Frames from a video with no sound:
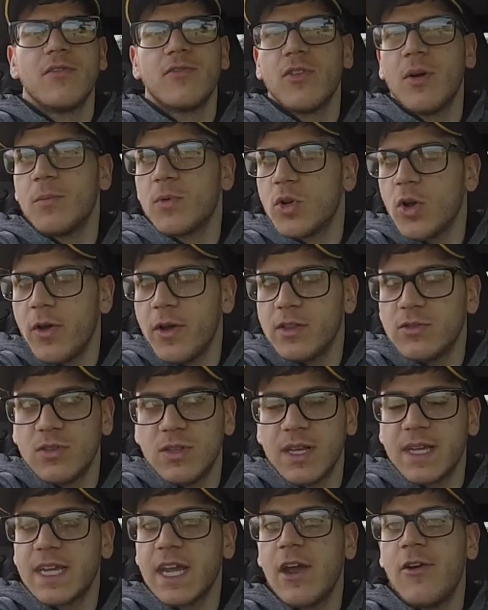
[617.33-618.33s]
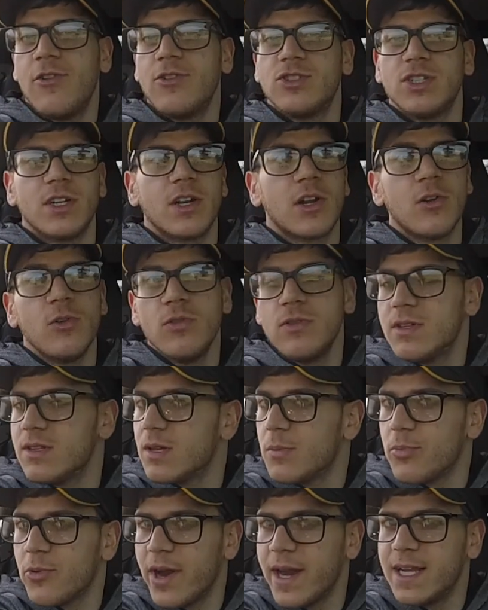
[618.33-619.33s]
from going to the garage, including
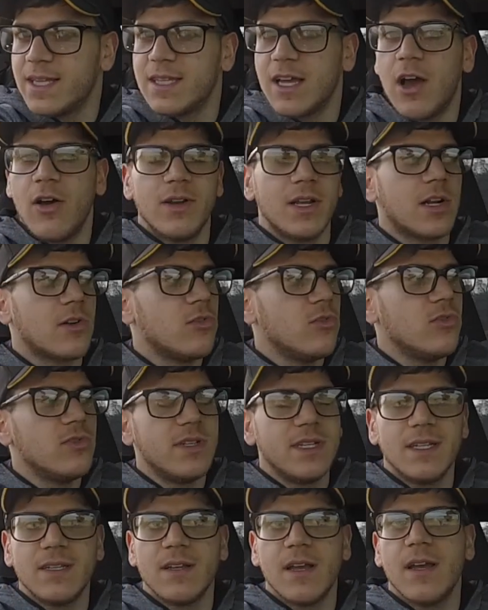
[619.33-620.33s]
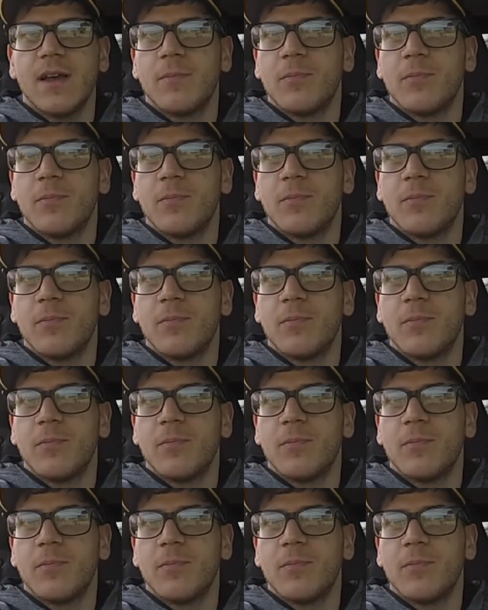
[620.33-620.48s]
the breakdown, including